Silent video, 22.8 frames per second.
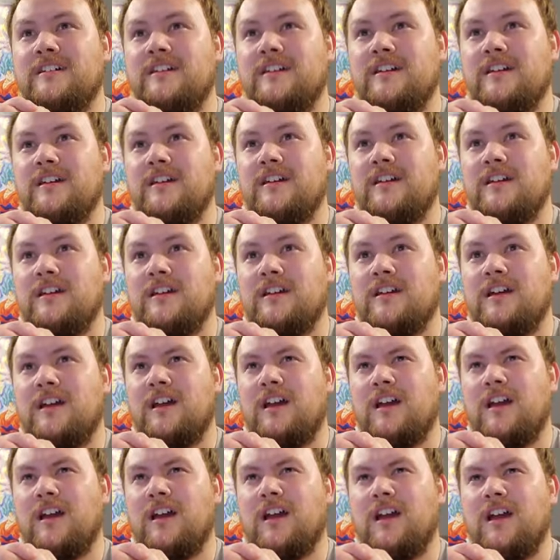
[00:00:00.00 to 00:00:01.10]

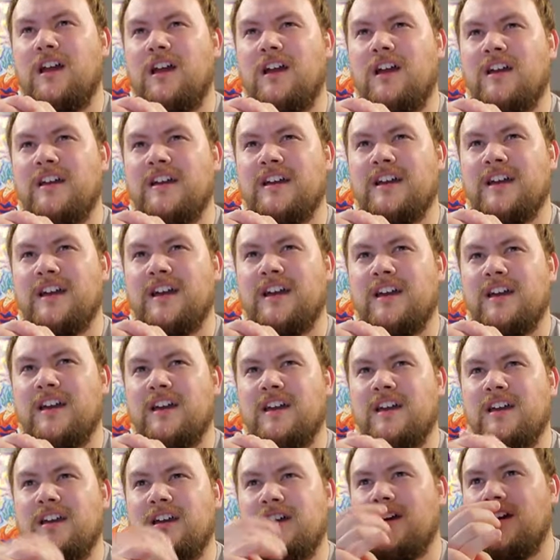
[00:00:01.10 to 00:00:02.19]

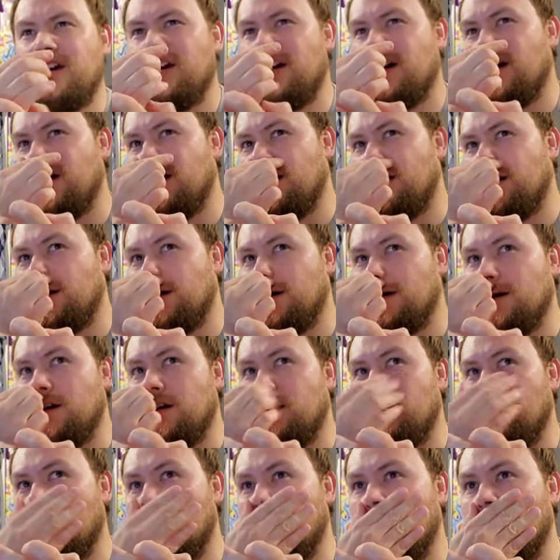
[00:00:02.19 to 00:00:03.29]

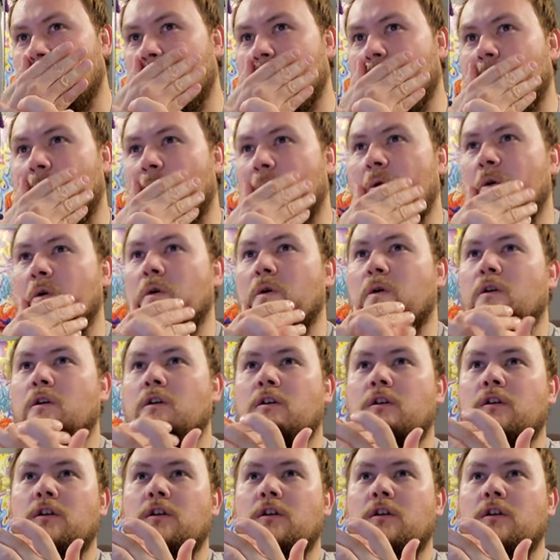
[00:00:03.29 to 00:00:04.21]
No one is speaking in this clip.